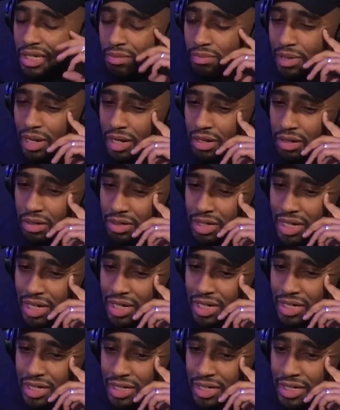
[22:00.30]
about,
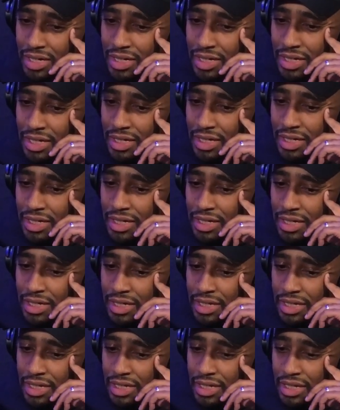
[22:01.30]
okay,
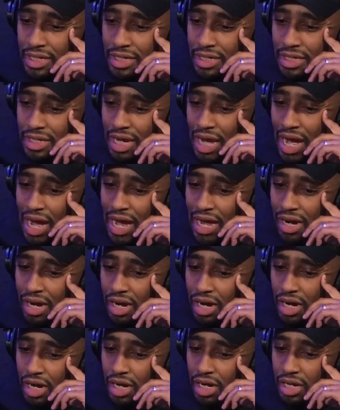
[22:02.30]
God,
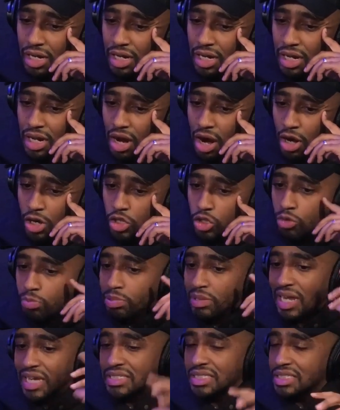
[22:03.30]
are you
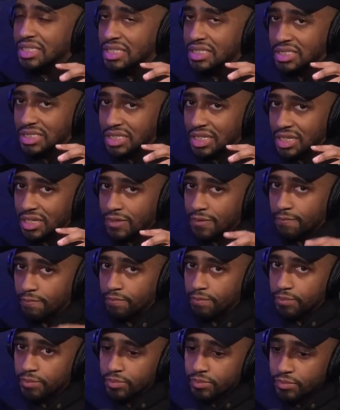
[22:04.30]
blessing this
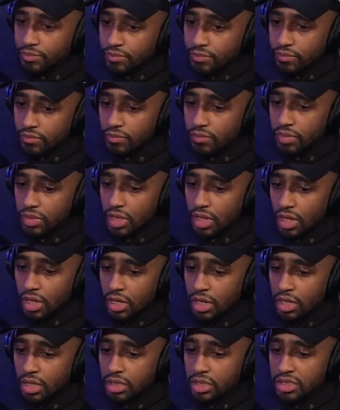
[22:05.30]
thing?
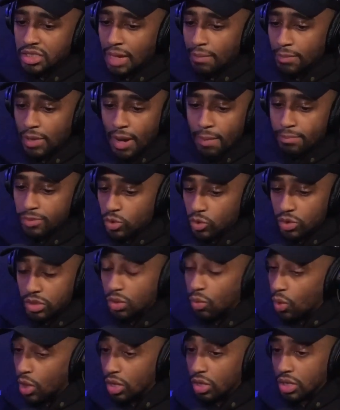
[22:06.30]
Because I'm doing
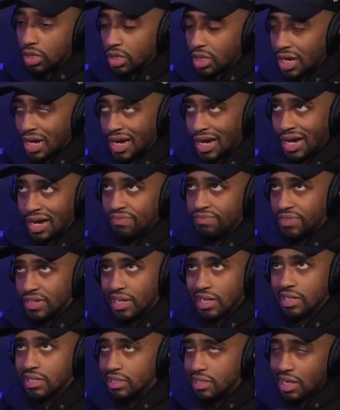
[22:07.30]
the work. Now, I feel
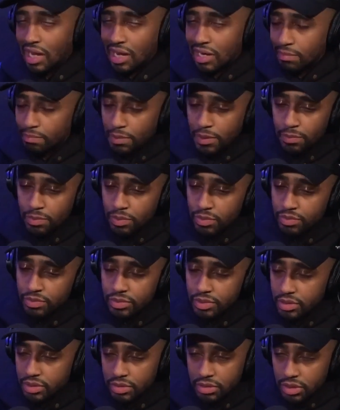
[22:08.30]
like a lot of people
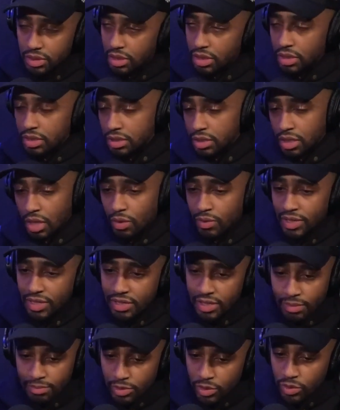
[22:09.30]
don't
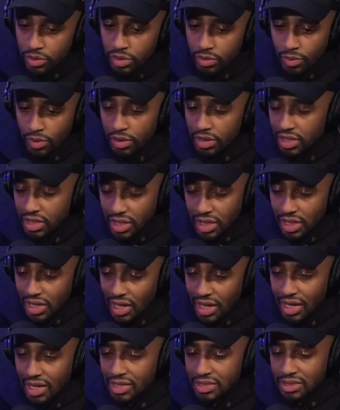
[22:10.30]
end up doing the work and they
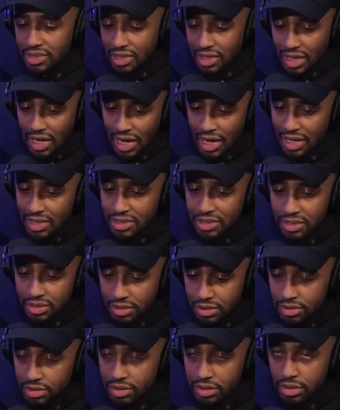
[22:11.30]
asking God to
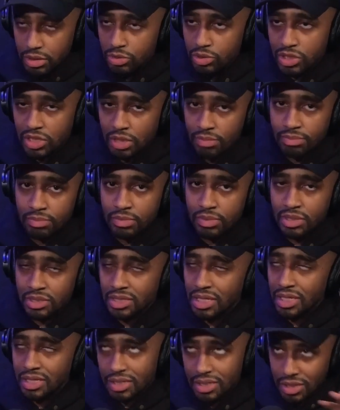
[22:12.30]
do something. It's
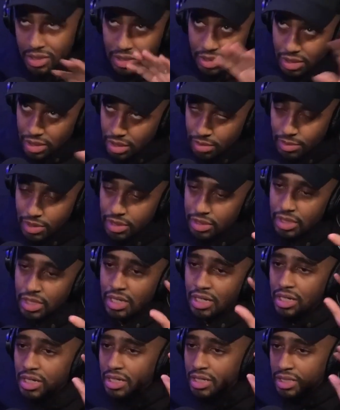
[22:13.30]
like, come on,
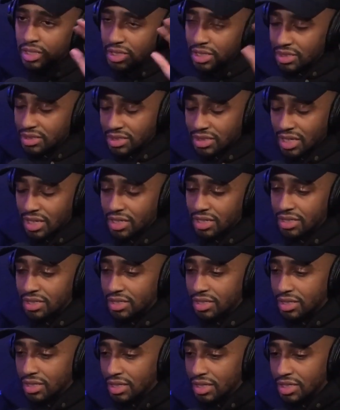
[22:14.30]
that's not.
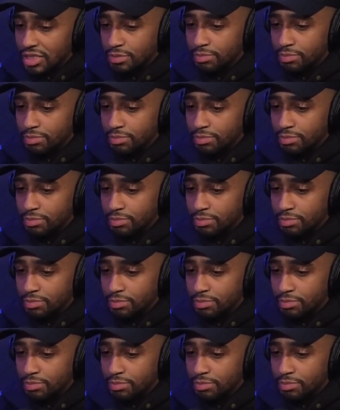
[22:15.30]
Let's